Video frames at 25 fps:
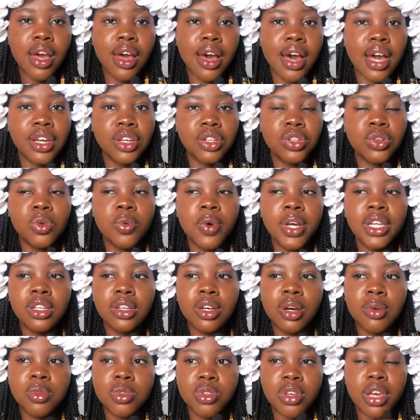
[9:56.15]
And you know when it
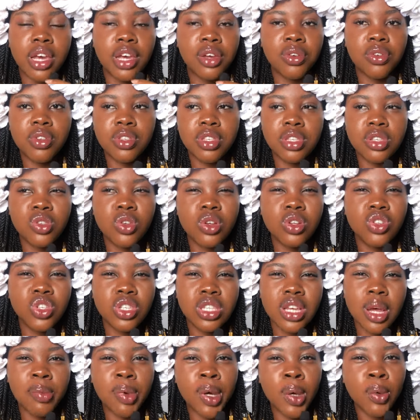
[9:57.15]
comes to hair growth, it's not
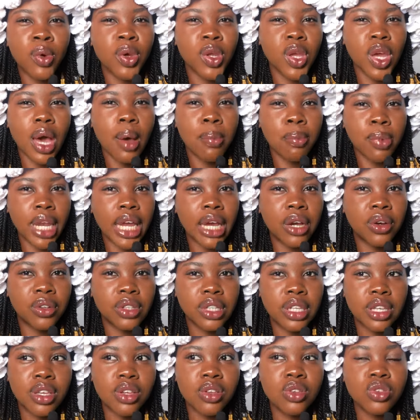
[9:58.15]
just about what you apply
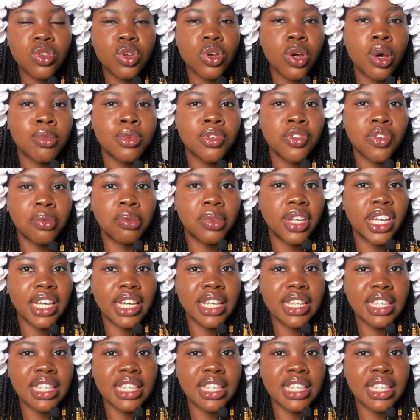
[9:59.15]
on it. It also comes from the